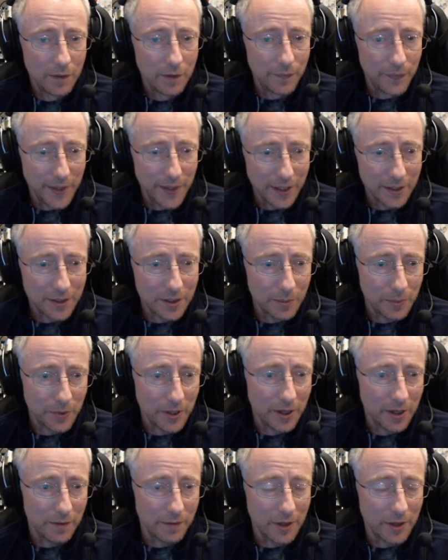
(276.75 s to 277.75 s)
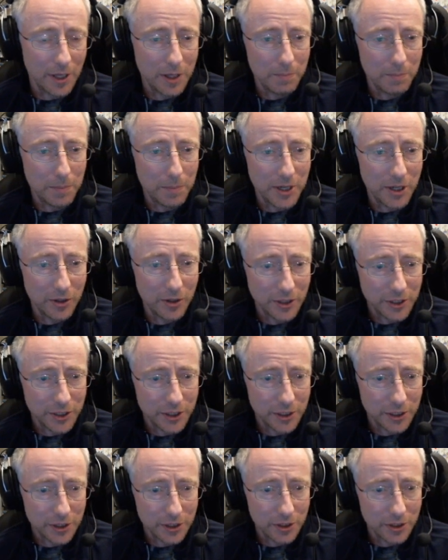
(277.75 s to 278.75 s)
Next up we have
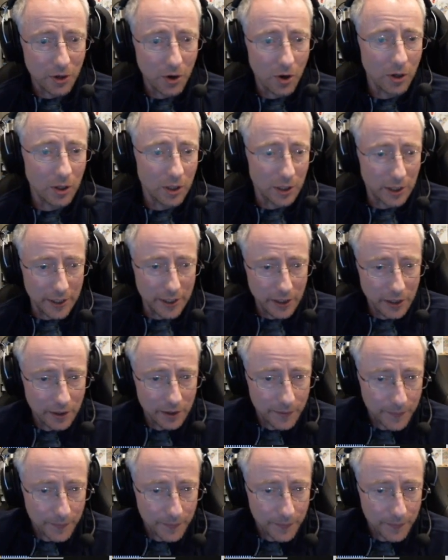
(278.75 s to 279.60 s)
Empiricist Hartley.